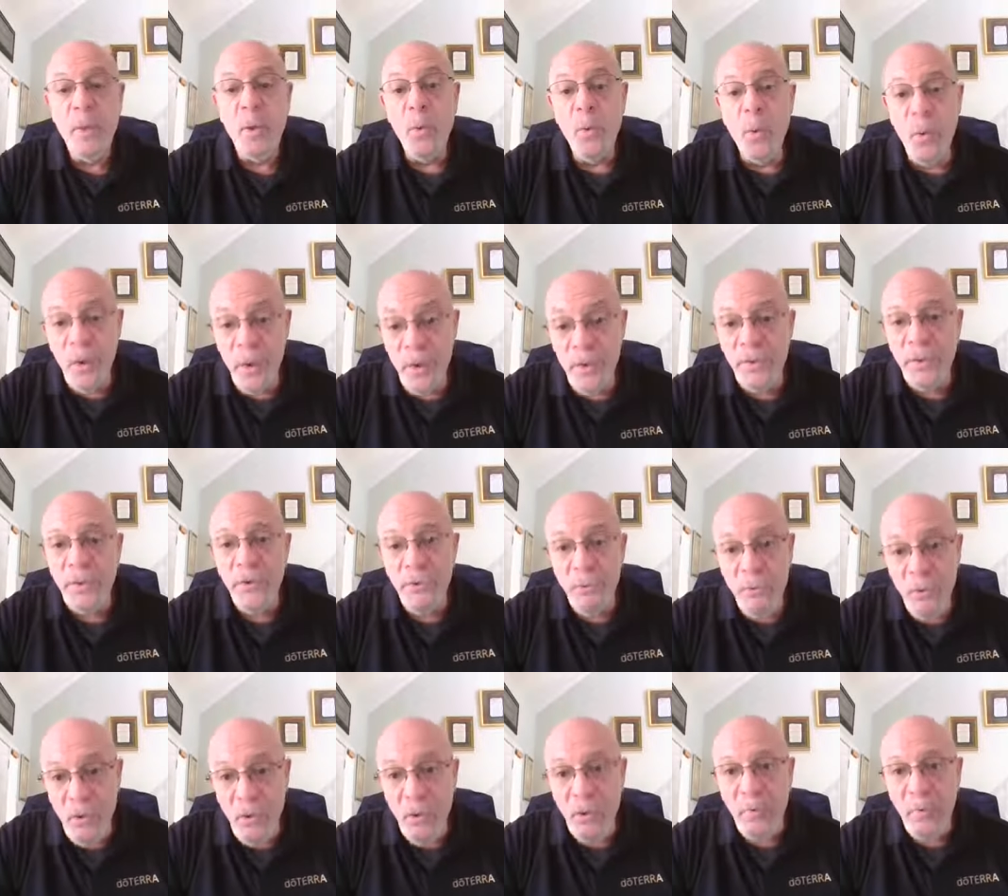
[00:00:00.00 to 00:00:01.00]
with
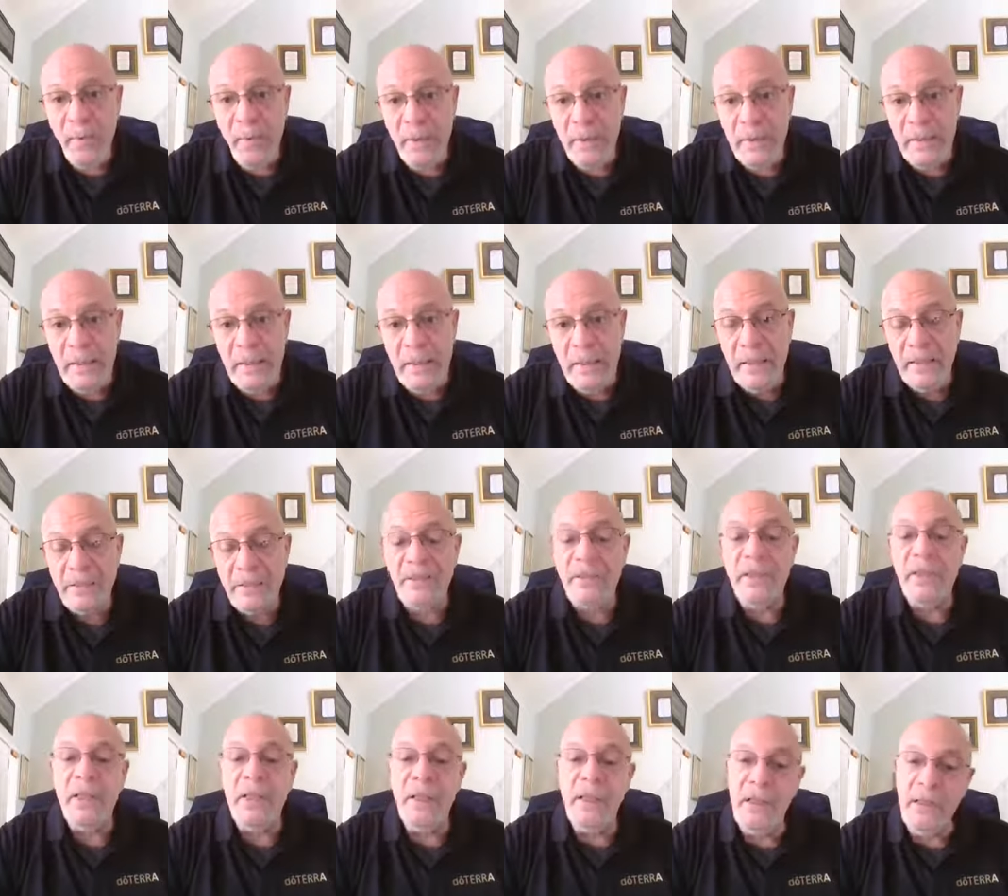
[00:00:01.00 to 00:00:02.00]
enrollment, it's
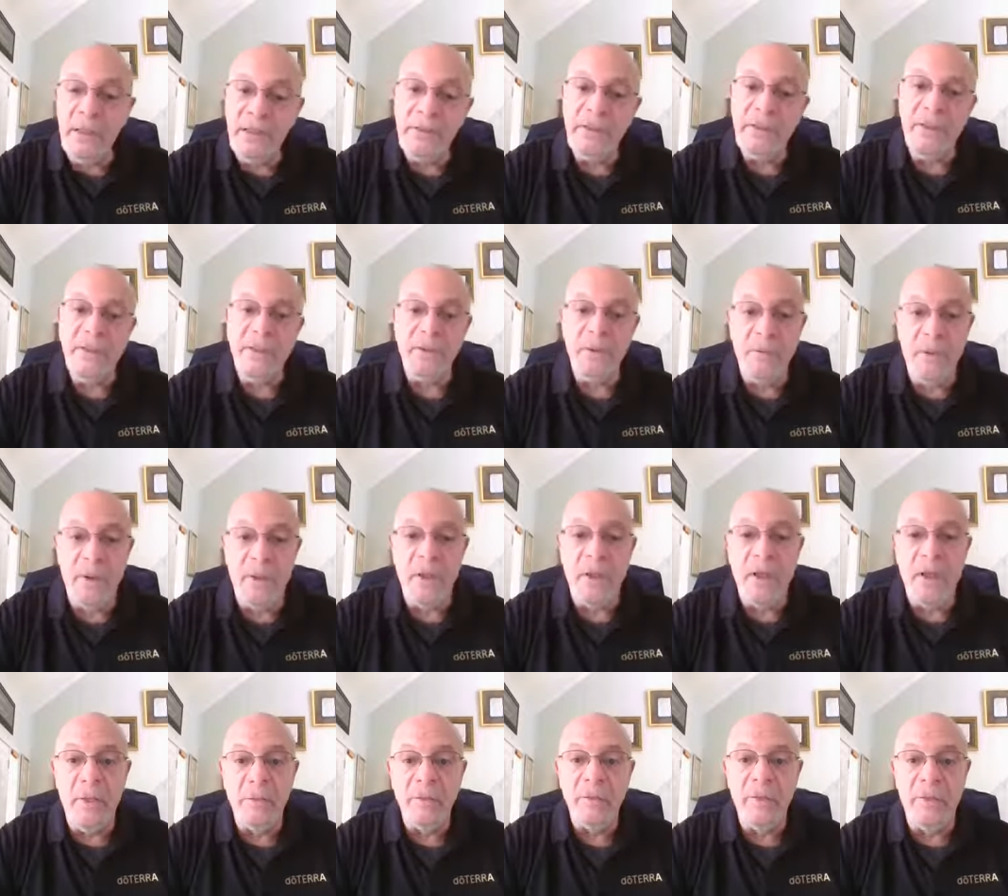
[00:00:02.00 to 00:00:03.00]
the easiest way
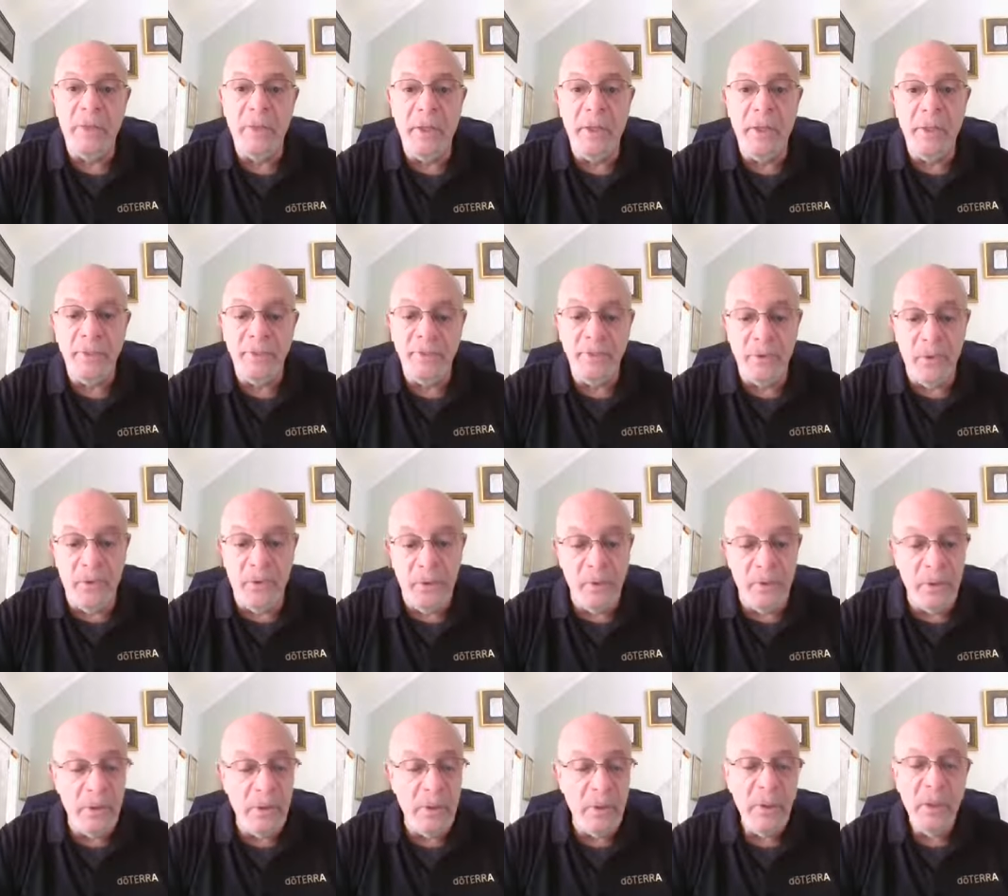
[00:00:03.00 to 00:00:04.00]
to help somebody get
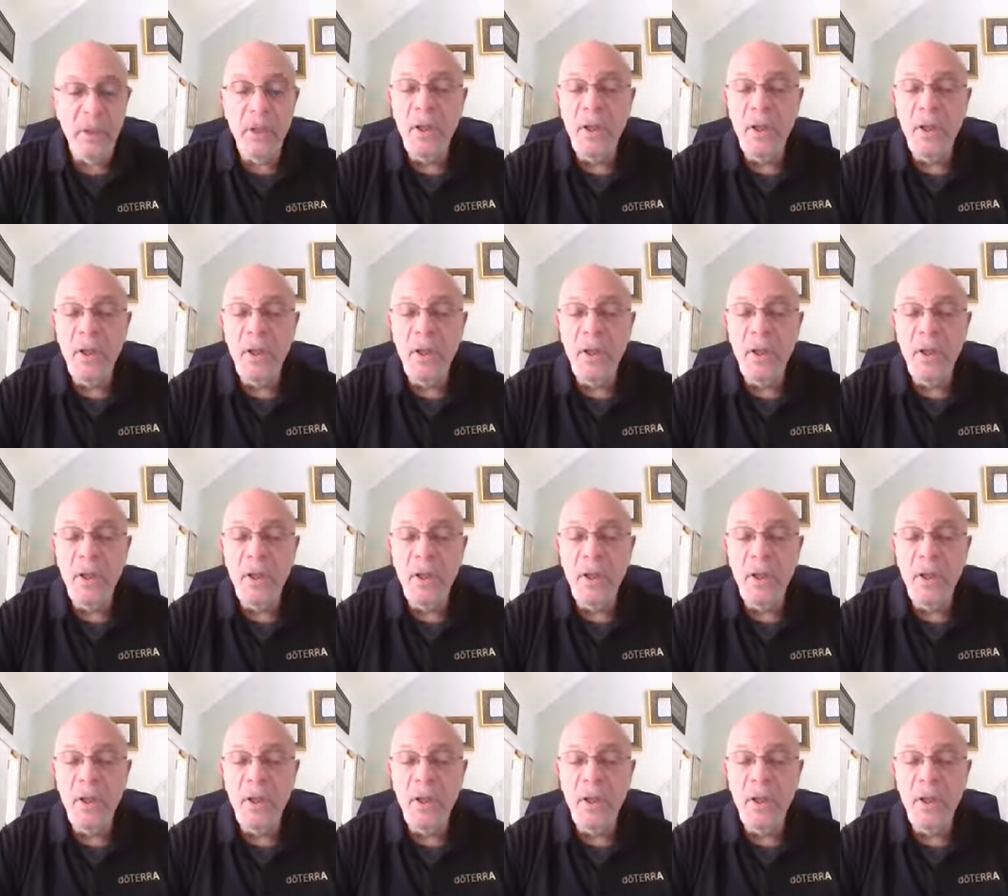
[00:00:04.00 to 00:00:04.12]
started.